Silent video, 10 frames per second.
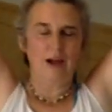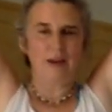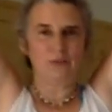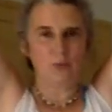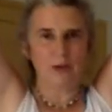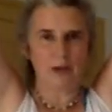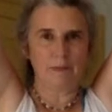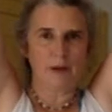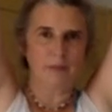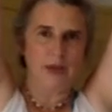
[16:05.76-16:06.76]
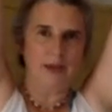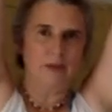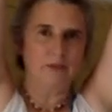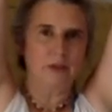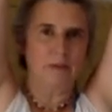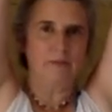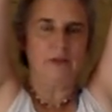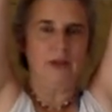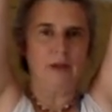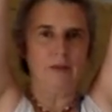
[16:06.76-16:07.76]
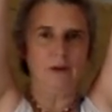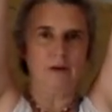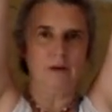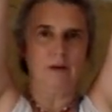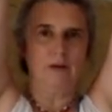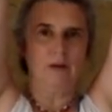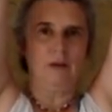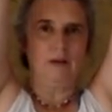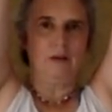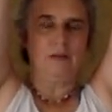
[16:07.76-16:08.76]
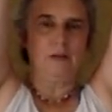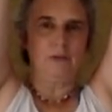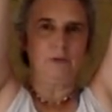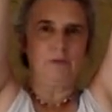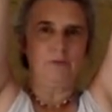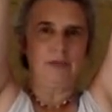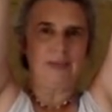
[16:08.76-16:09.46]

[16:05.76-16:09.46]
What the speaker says: As we come up, the hands come together, a little bit of